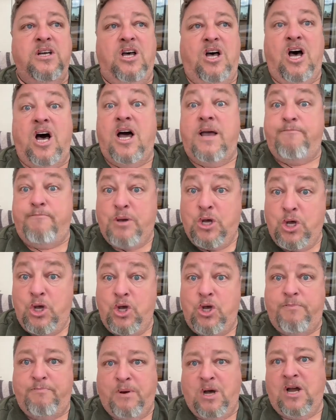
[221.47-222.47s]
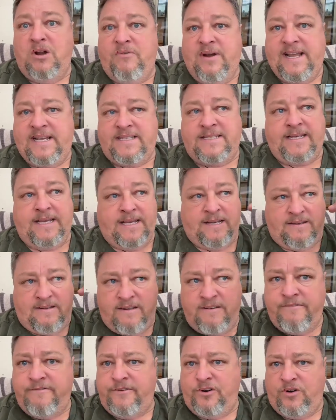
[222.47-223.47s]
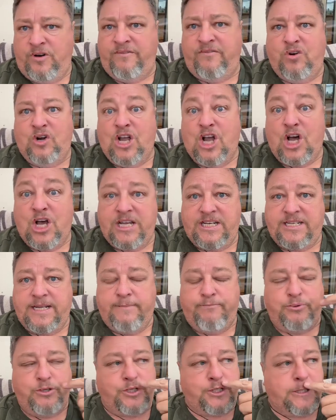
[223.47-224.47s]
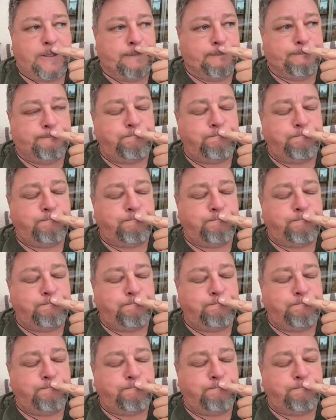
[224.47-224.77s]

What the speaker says: hyperpyrexia, a very, very high temperature.